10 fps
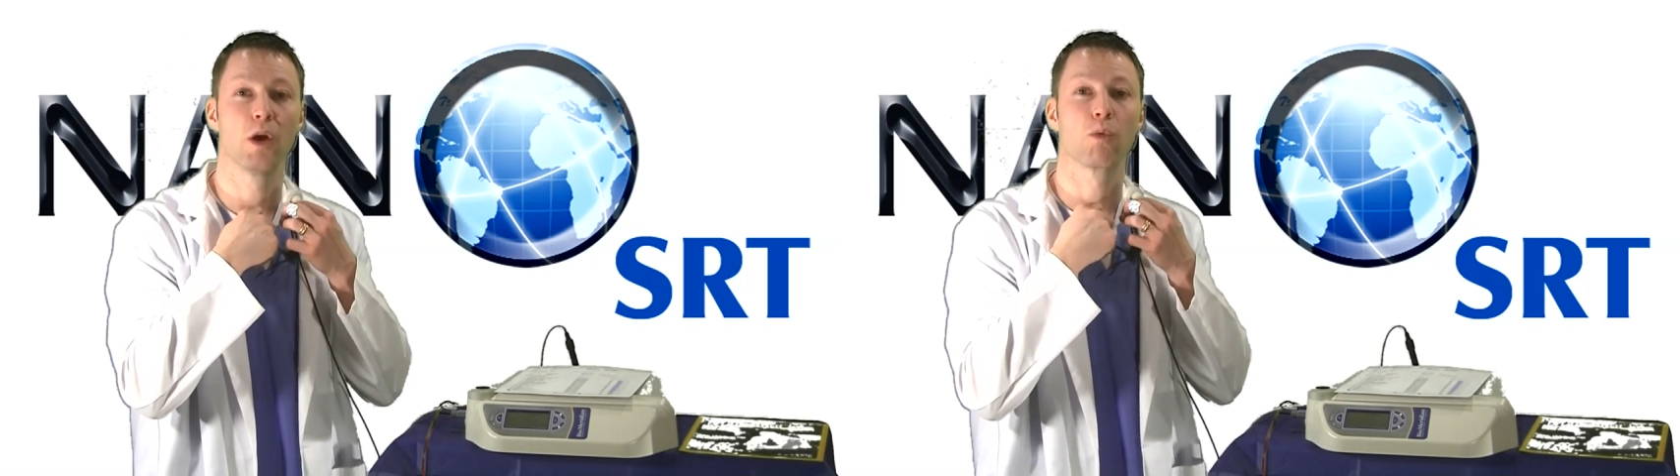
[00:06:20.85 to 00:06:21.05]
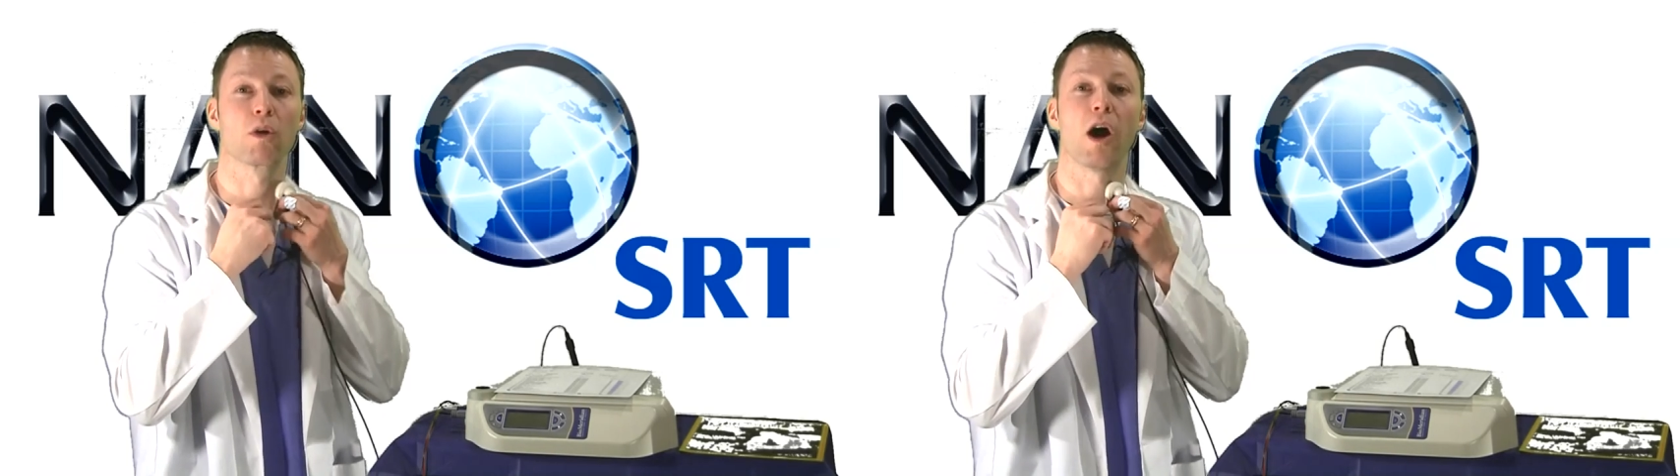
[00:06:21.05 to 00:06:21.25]

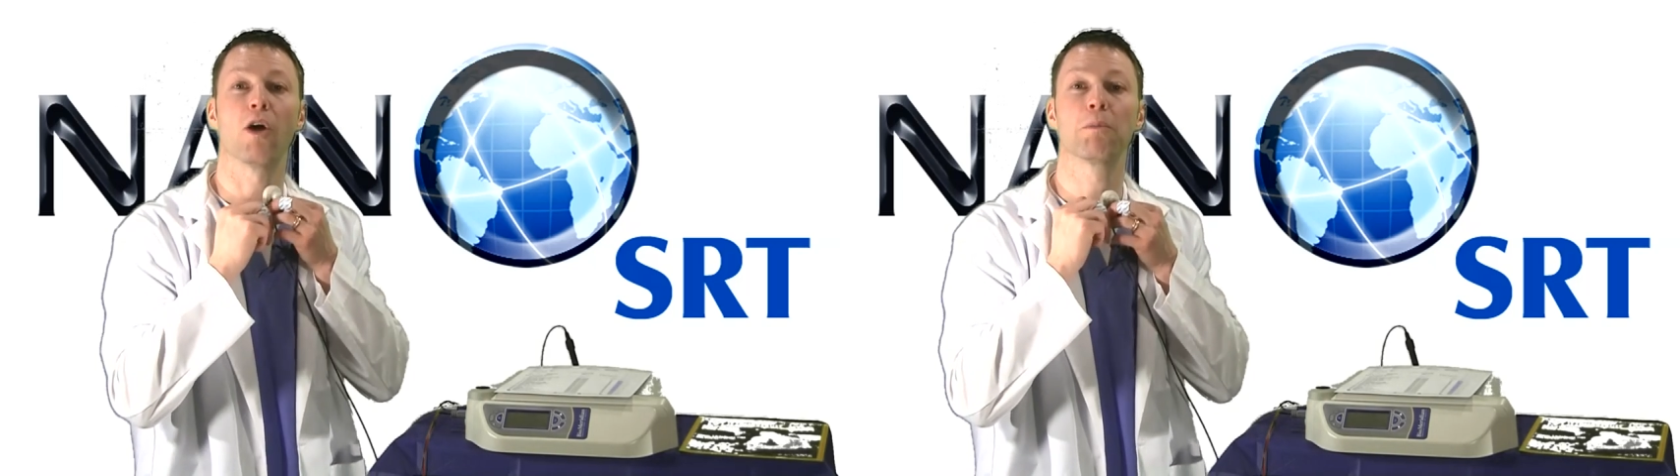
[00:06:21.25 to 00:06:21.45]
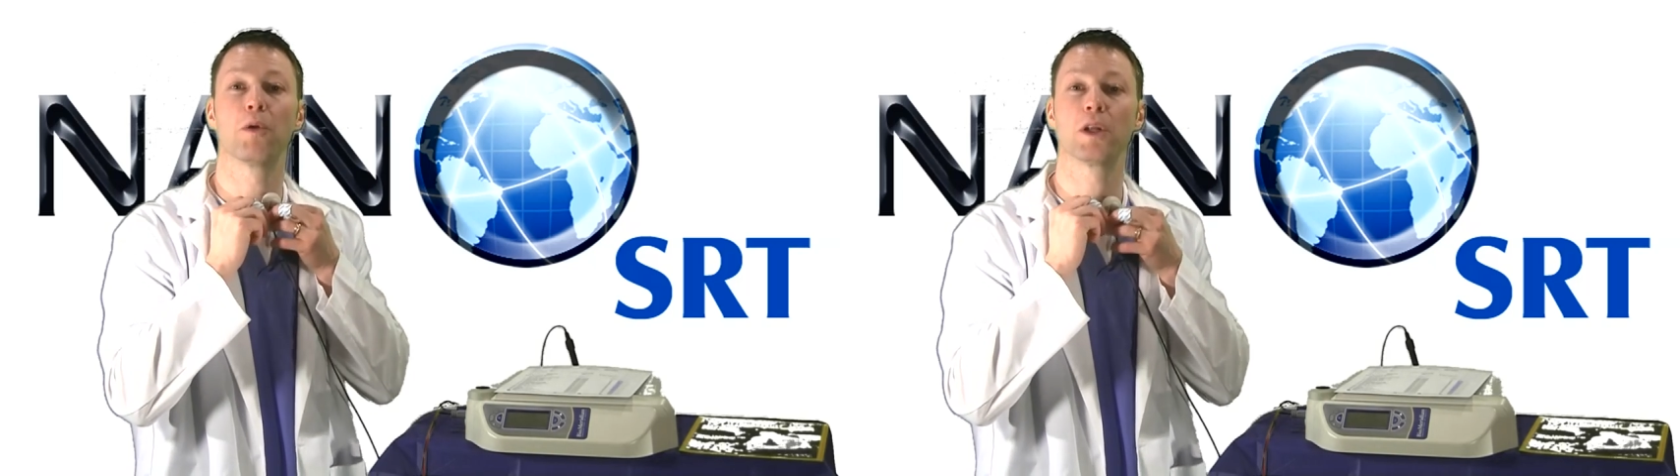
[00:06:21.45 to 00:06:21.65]
We're
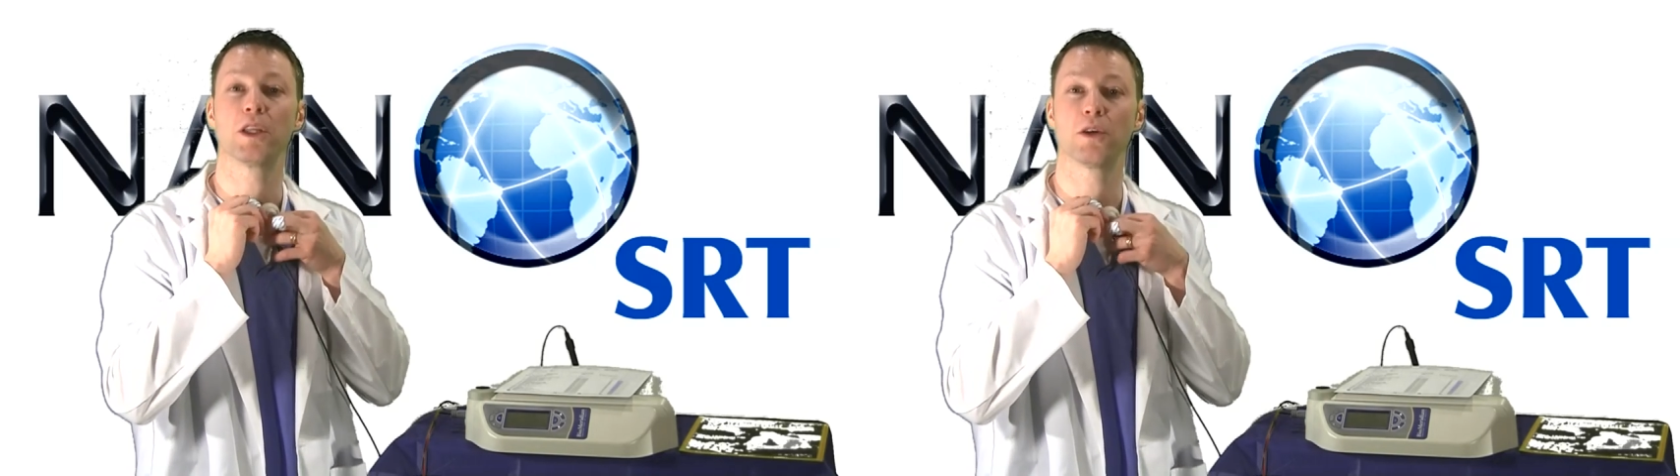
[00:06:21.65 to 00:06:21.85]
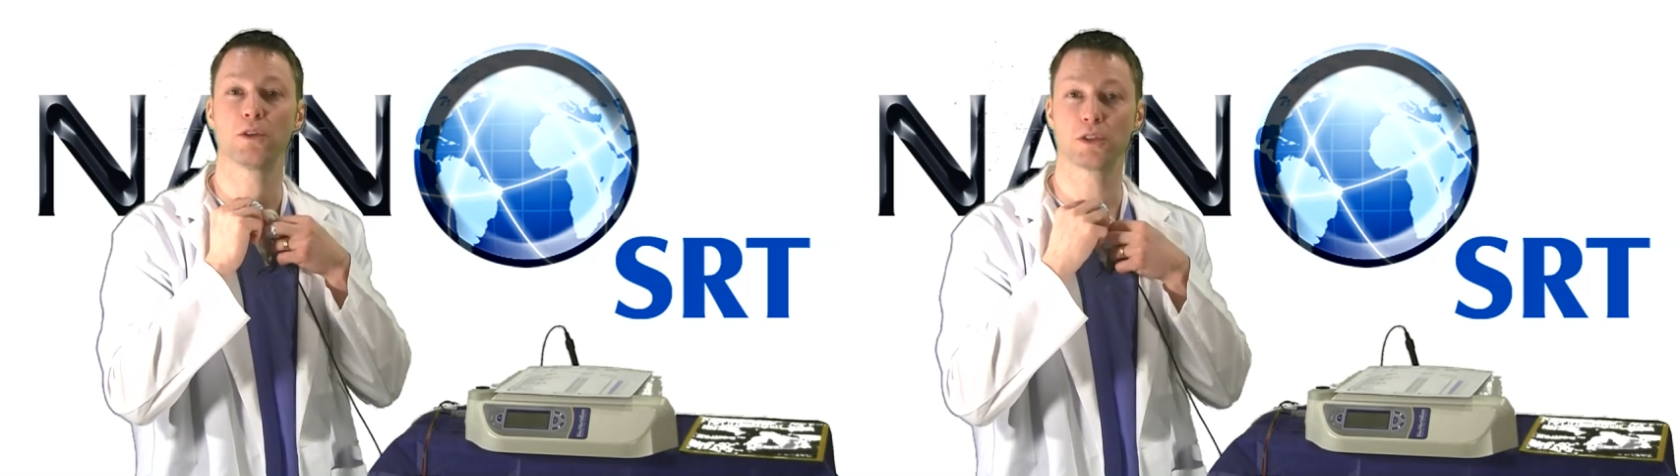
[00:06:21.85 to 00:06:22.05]

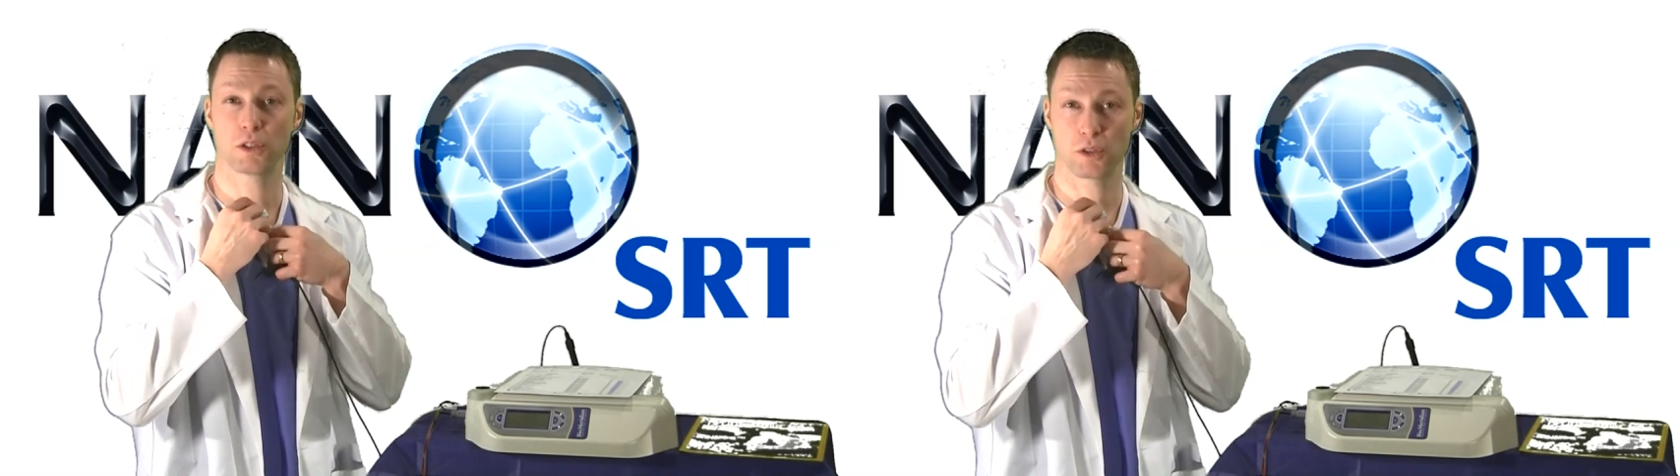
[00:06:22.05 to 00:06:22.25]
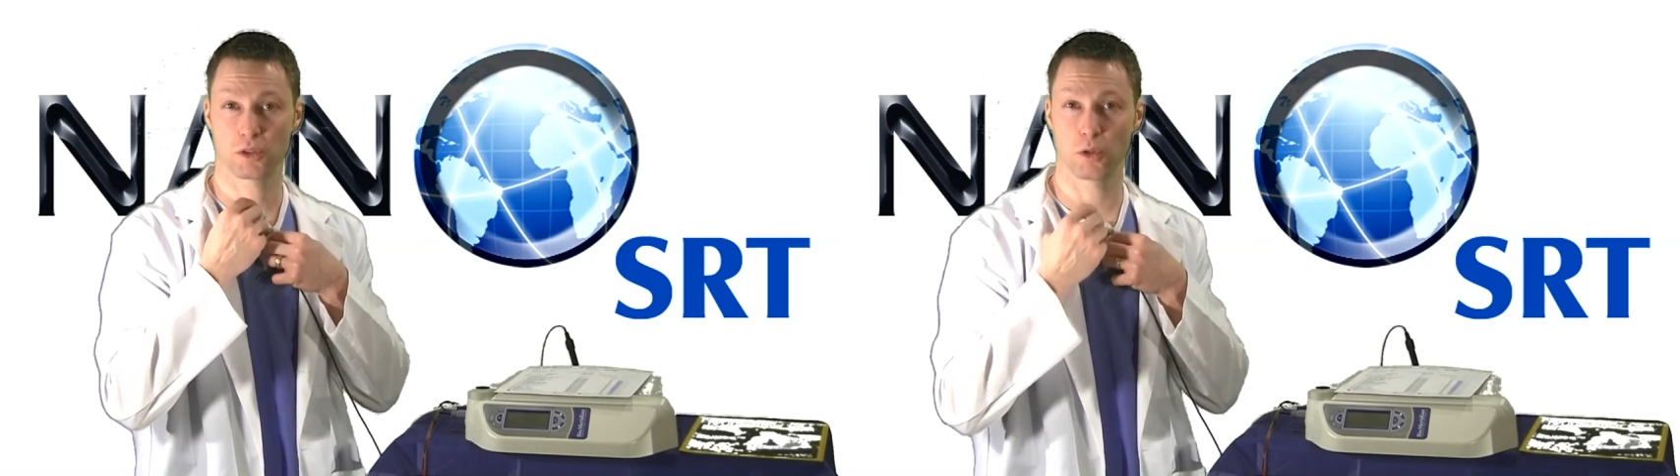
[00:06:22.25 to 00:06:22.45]
outputting those,
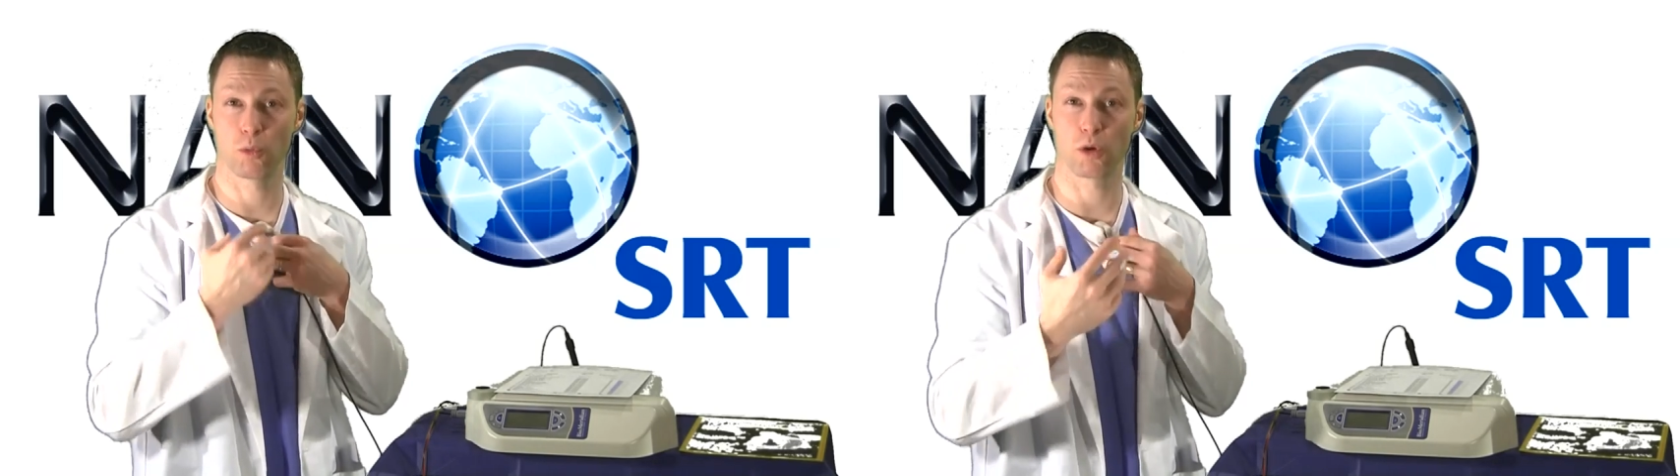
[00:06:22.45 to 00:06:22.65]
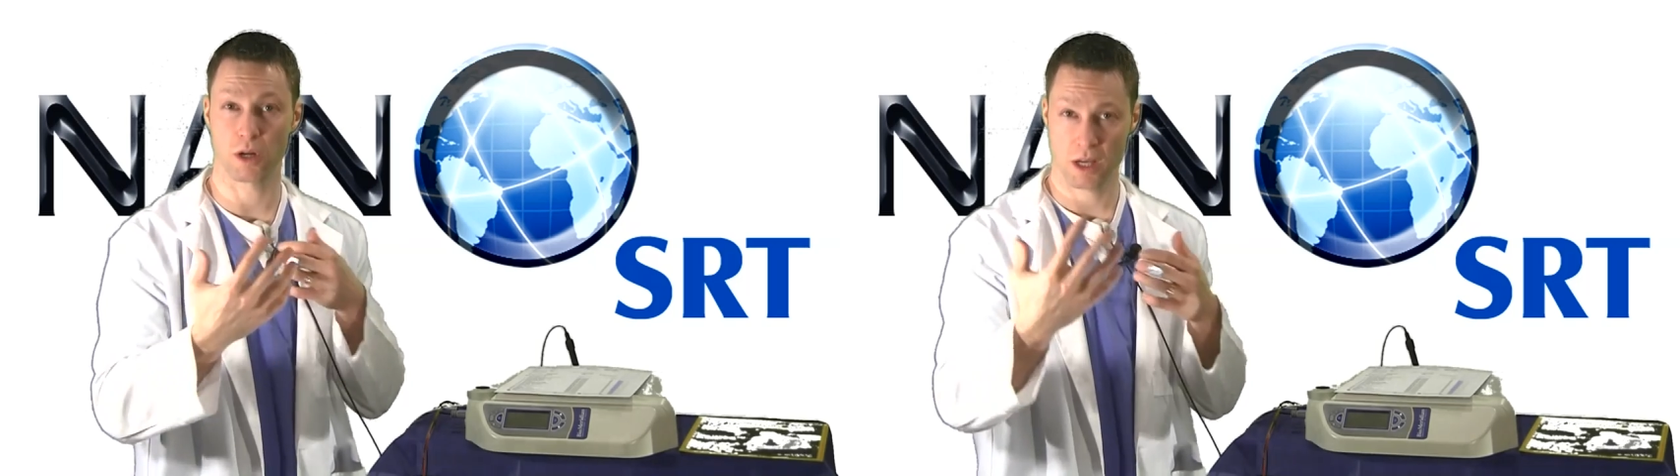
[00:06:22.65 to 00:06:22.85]
so
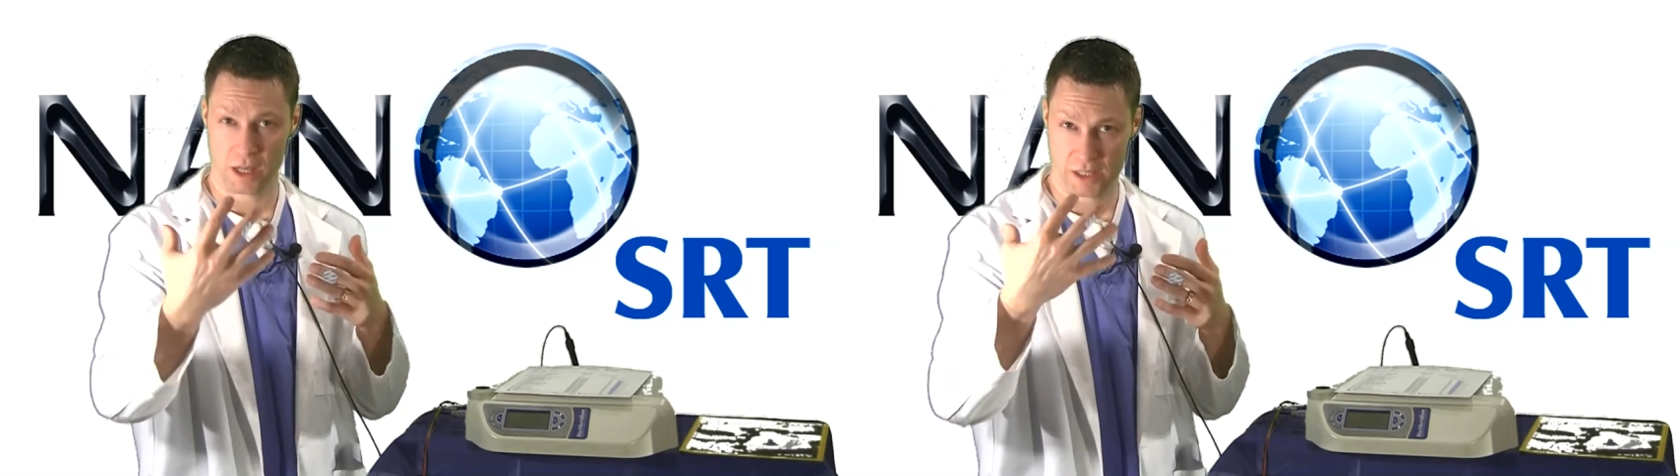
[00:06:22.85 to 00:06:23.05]
we're